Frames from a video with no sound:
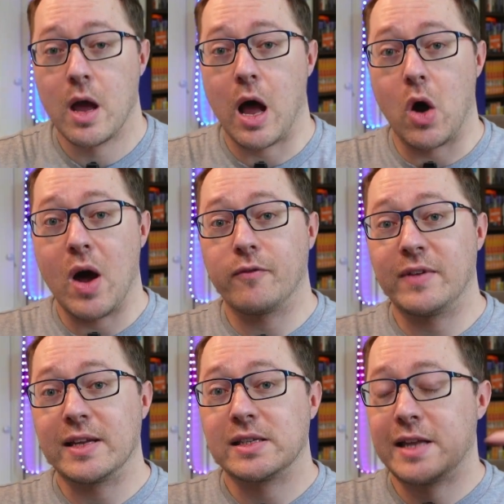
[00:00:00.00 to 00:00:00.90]
I'll have
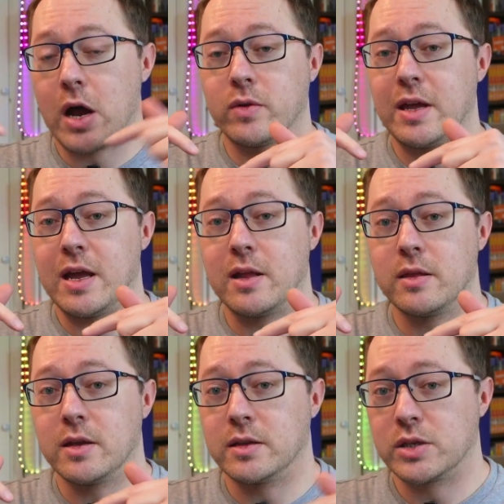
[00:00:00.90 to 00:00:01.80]
links down in
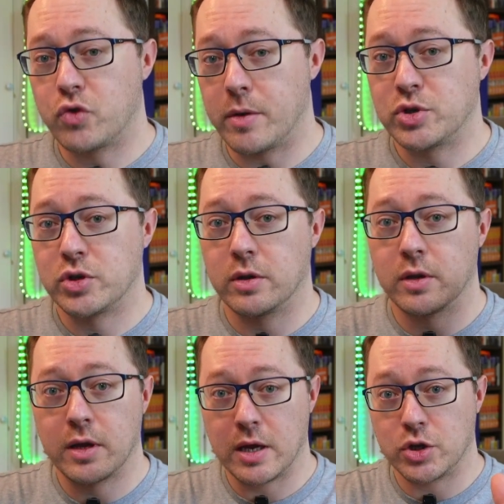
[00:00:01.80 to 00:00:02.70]
the
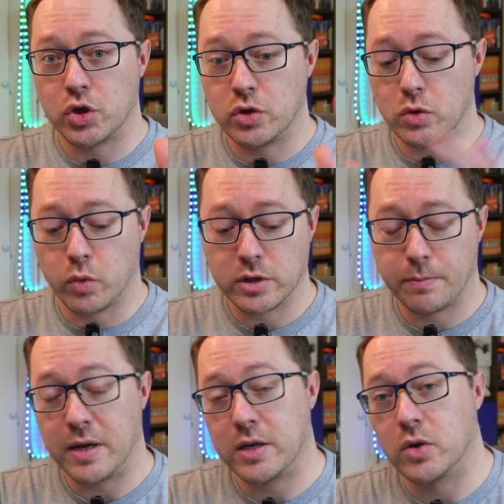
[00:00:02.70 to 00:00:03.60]
description should you want to
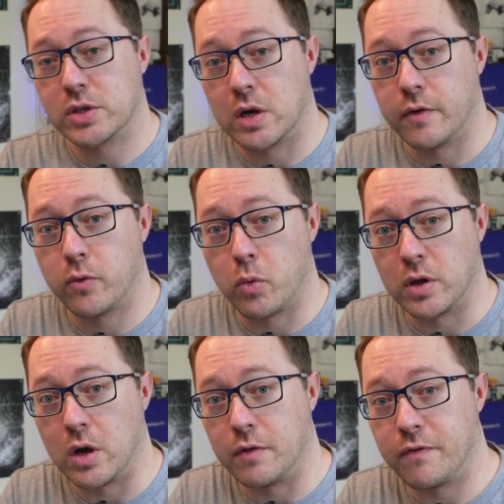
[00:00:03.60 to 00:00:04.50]
pick yourself one
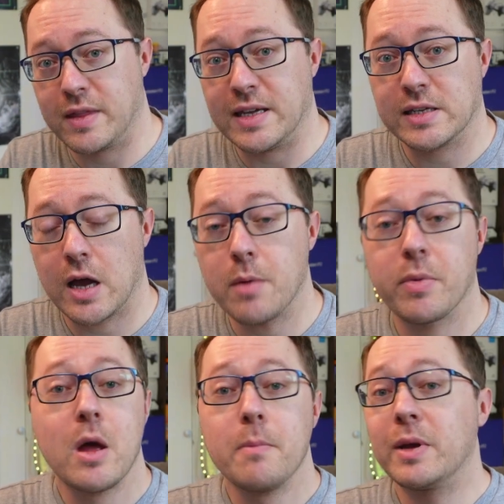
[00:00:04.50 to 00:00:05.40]
of these up.
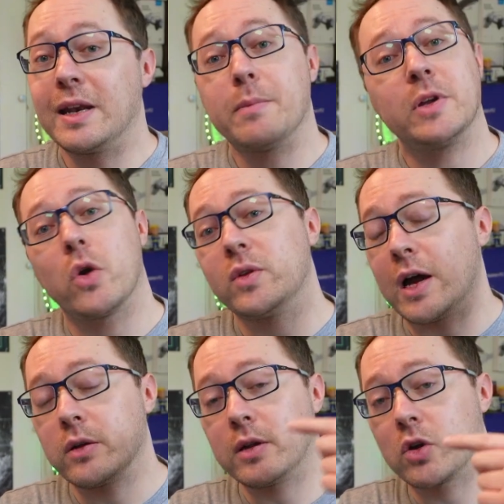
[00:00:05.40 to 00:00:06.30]
But let me know
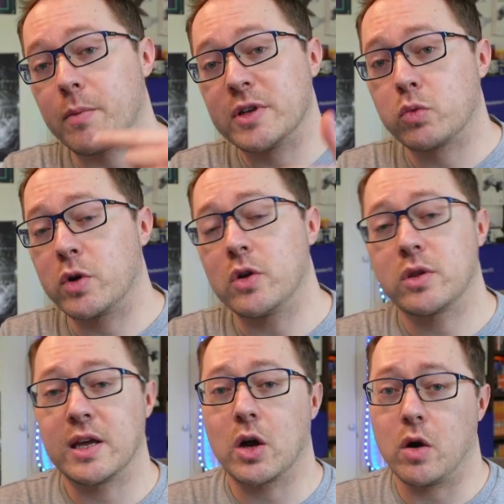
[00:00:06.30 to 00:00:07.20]
down in the comments what you
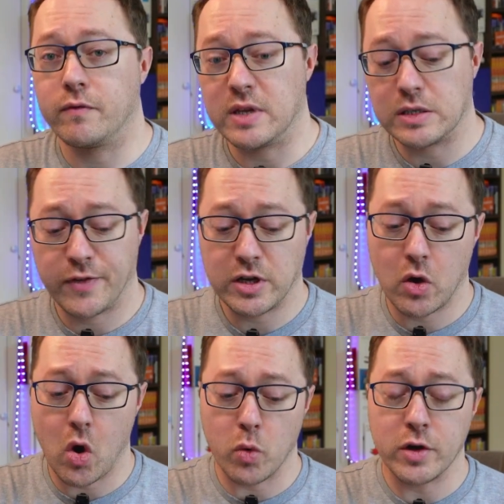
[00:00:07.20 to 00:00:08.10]
think of this video,
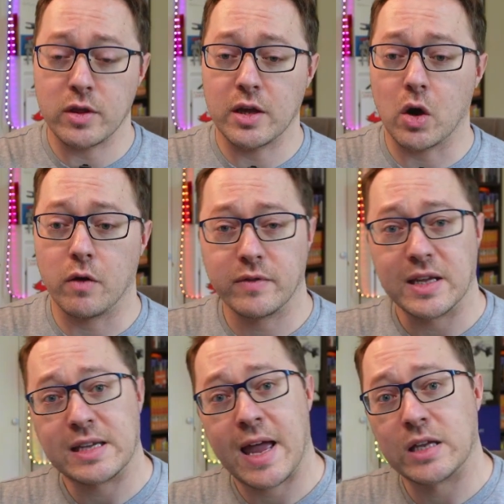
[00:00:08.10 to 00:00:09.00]
or what you think of
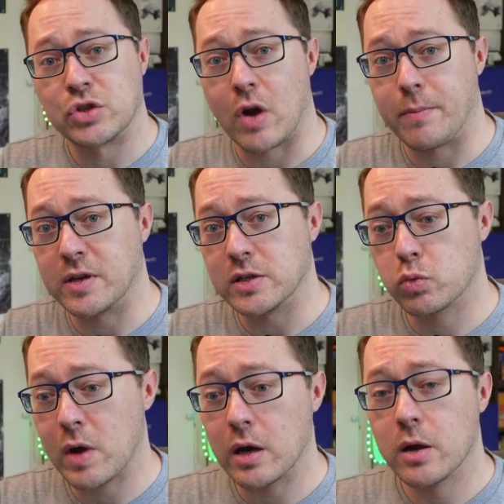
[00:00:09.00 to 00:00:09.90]
this head strap as
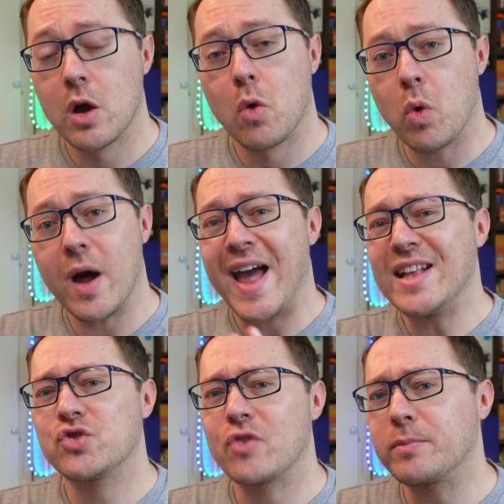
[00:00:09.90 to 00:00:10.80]
well. What head
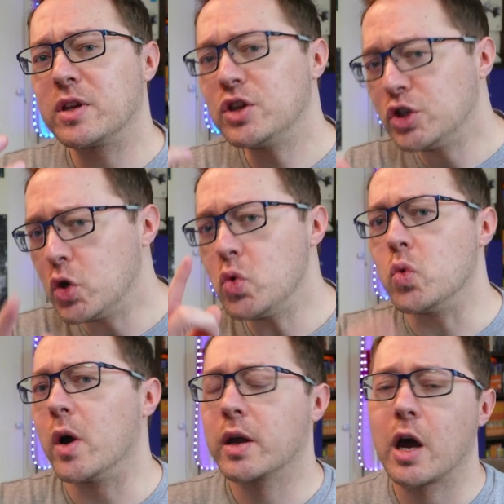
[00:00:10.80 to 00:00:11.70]
strap do
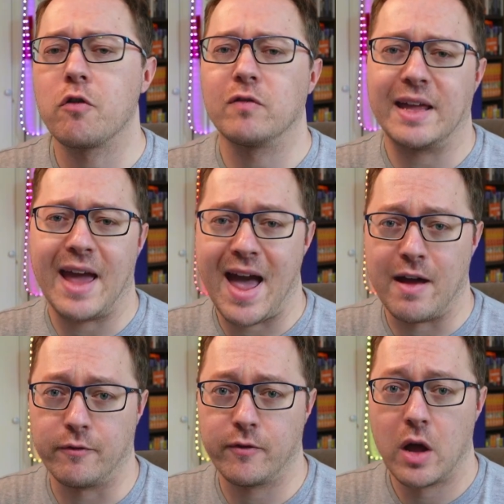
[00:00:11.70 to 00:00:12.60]
you currently
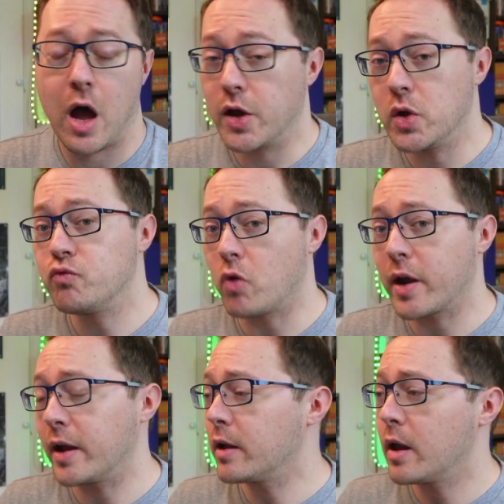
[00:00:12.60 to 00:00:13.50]
have? Are you
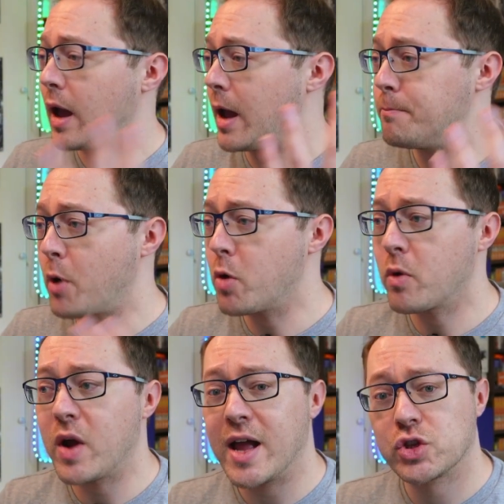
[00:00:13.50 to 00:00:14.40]
rocking a
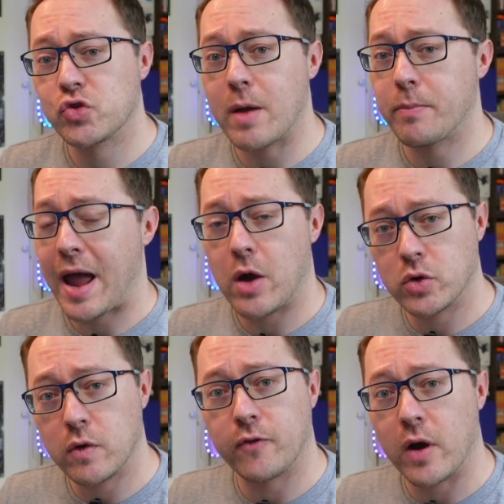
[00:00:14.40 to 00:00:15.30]
BOBO head strap? How are
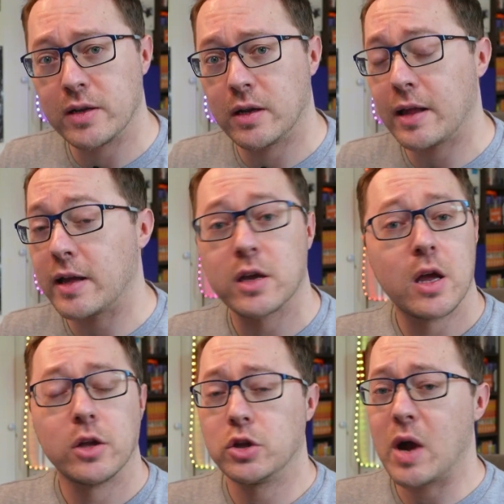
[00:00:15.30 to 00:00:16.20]
you finding that?
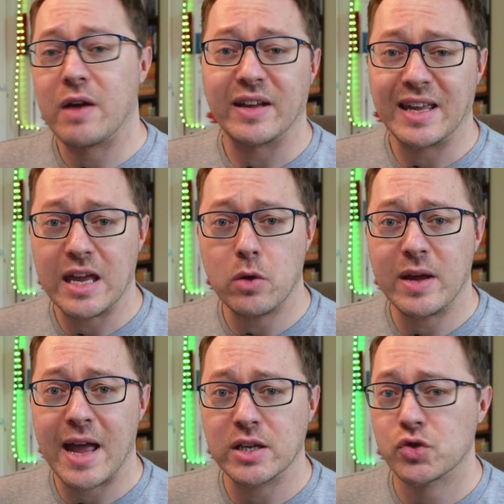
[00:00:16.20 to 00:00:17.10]
Do you have a Kiwi
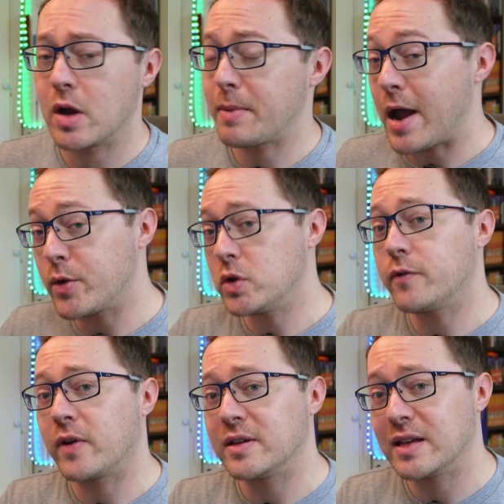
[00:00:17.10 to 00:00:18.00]
head strap? How are you
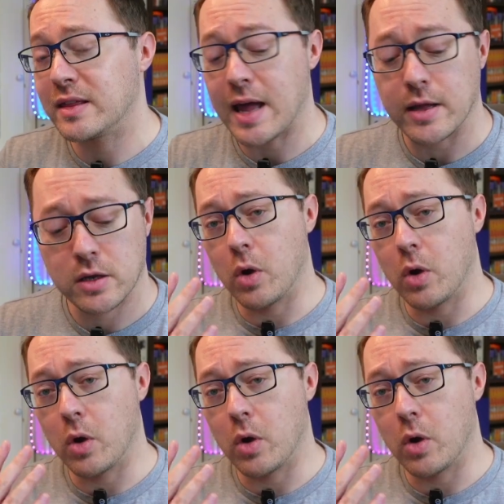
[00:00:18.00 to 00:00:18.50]
finding that?